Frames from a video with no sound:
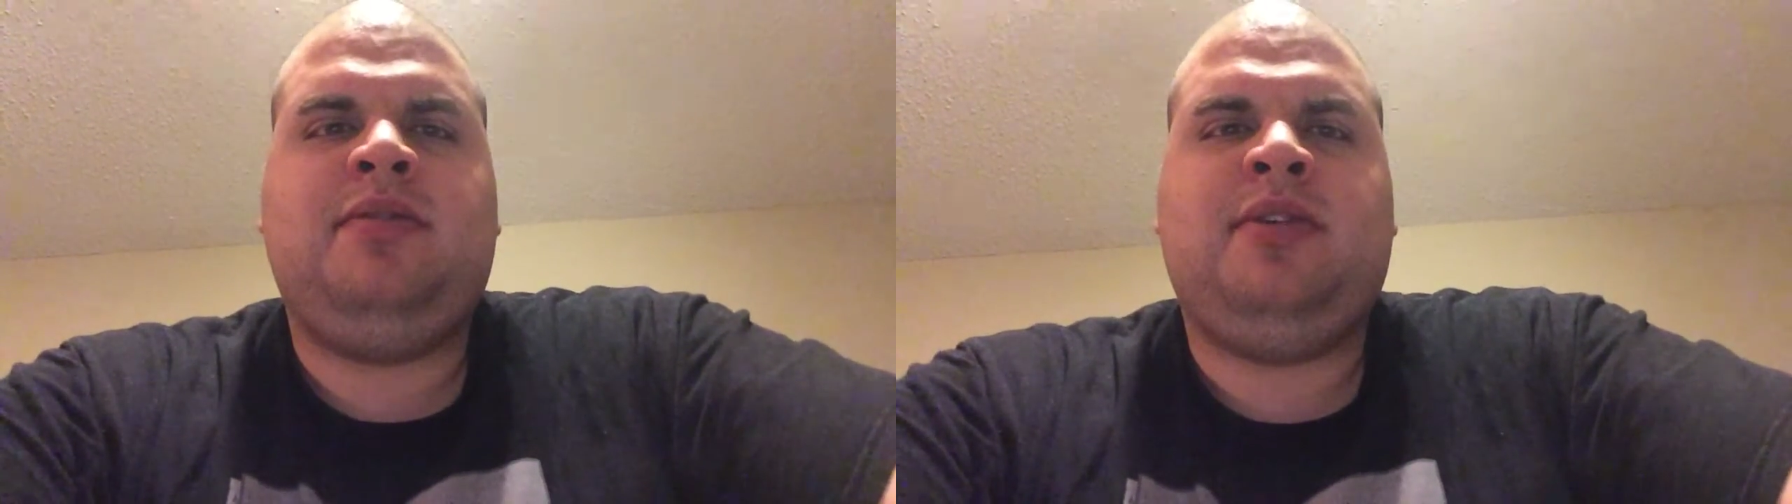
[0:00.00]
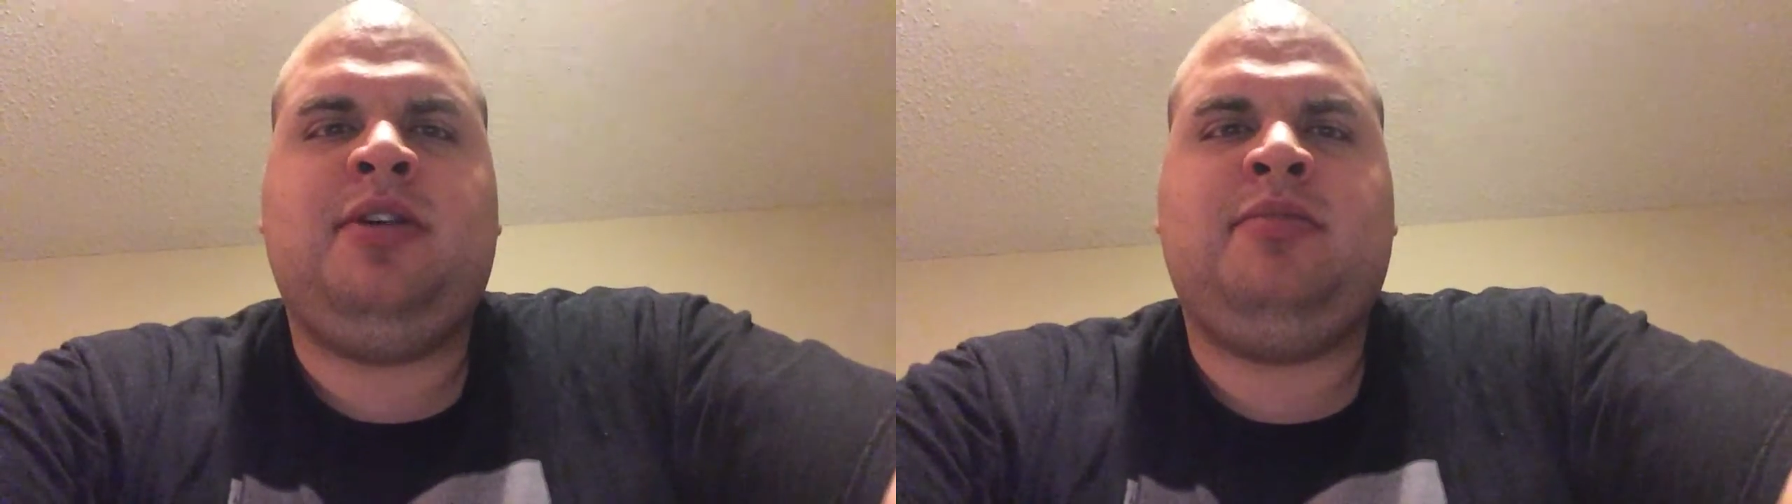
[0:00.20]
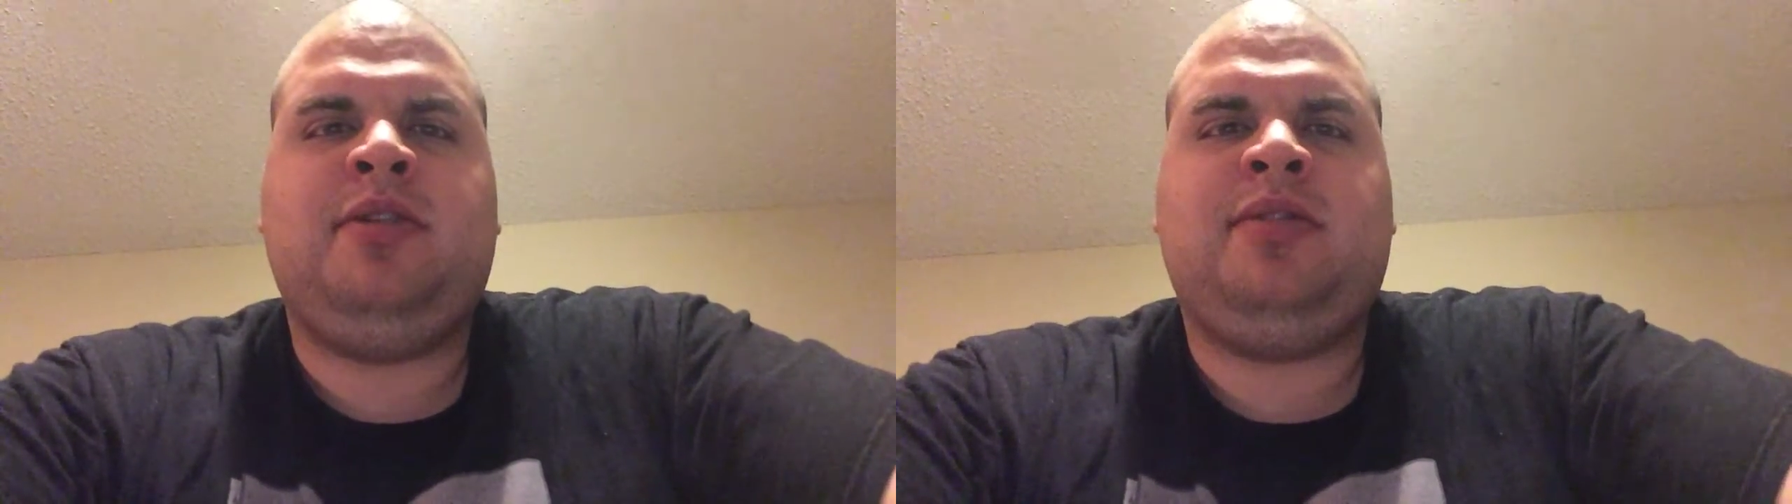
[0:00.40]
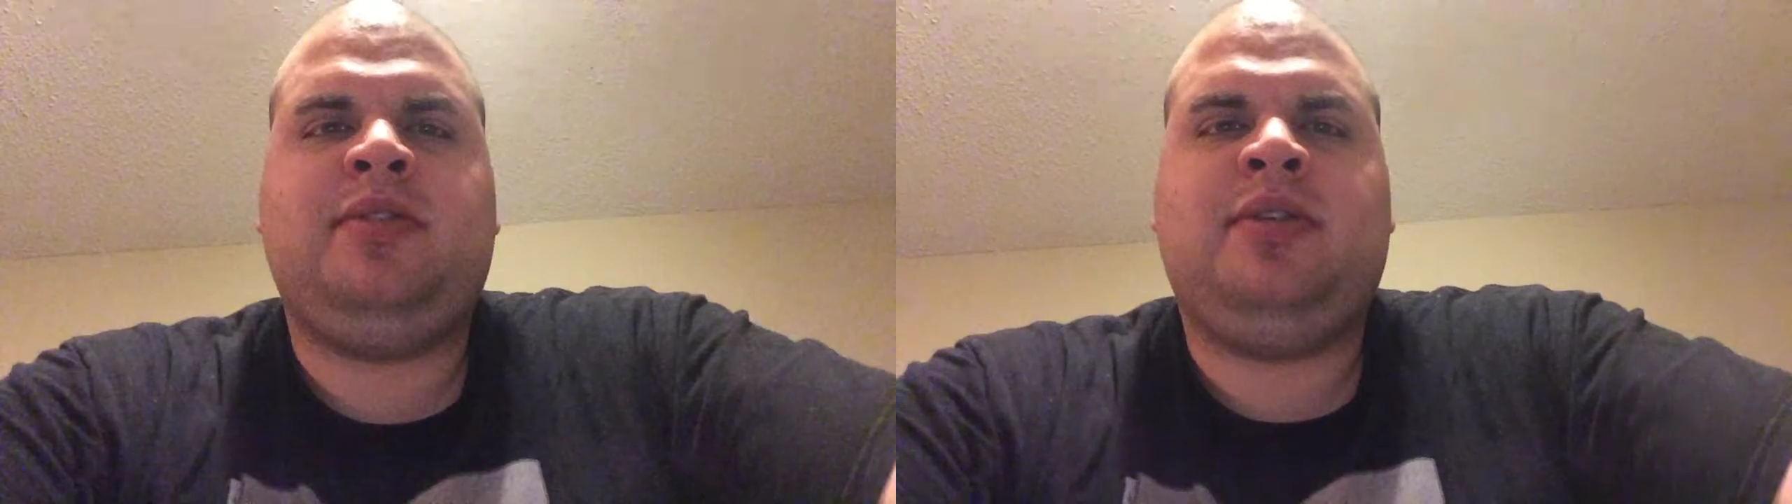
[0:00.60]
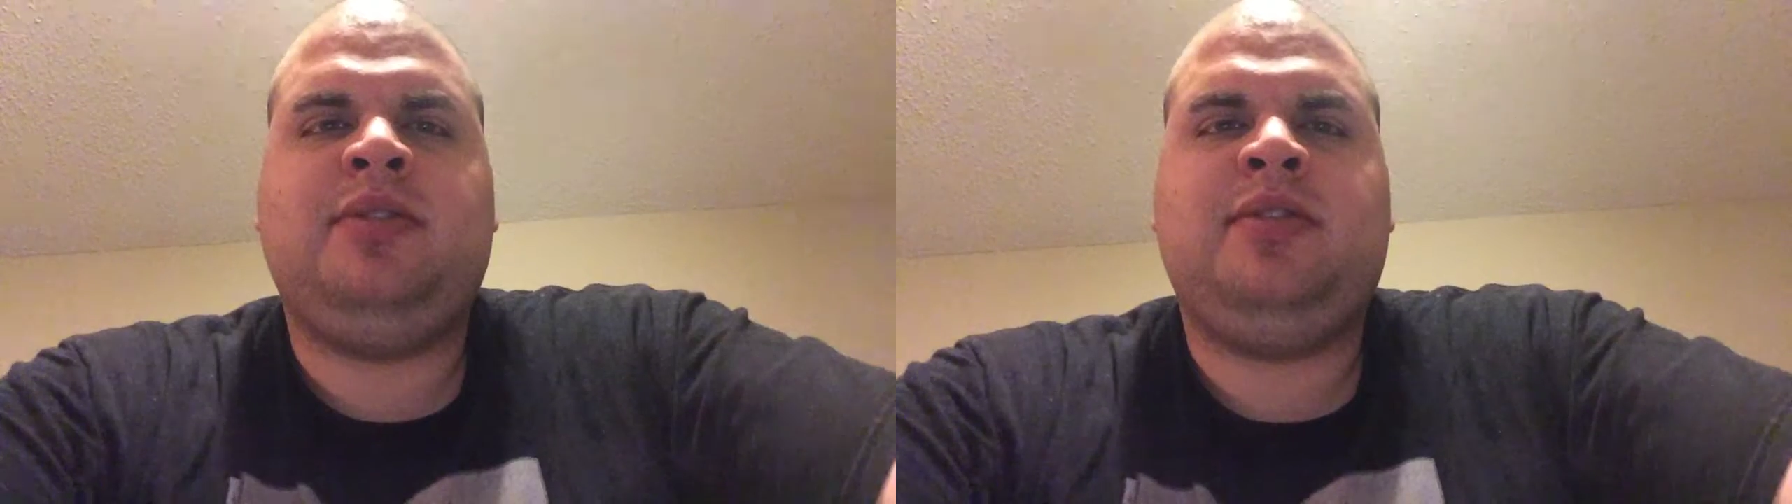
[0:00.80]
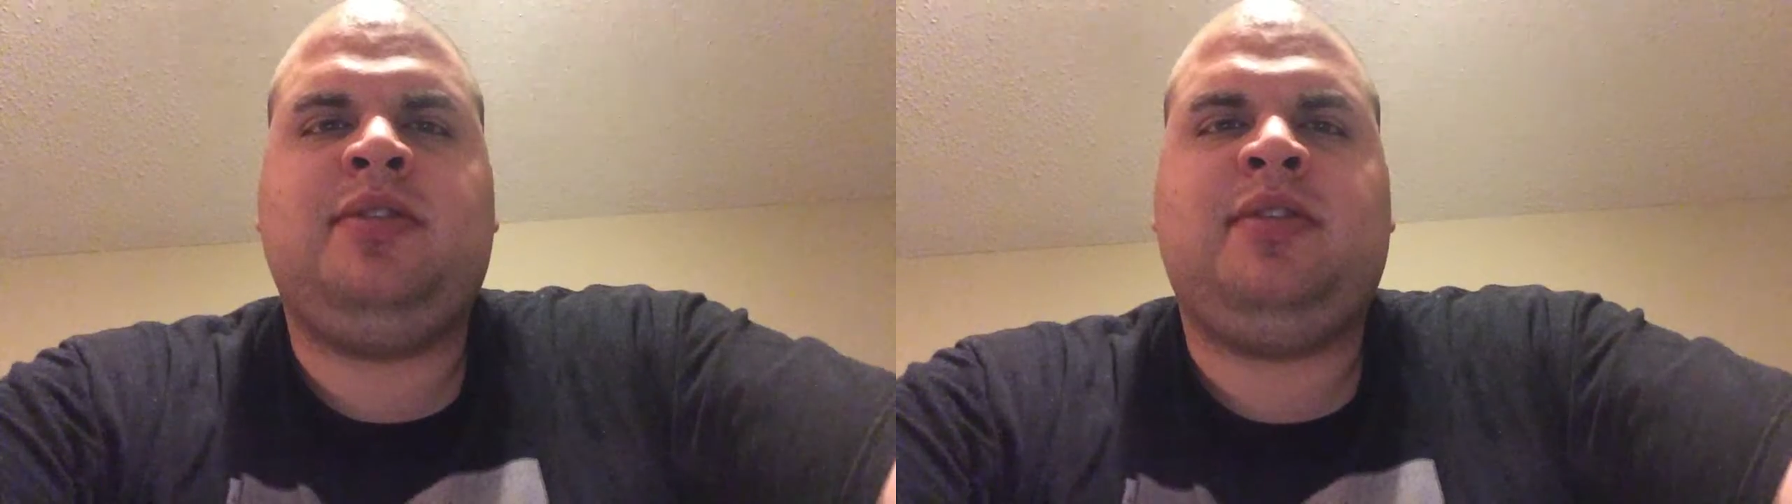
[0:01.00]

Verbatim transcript: former soldiers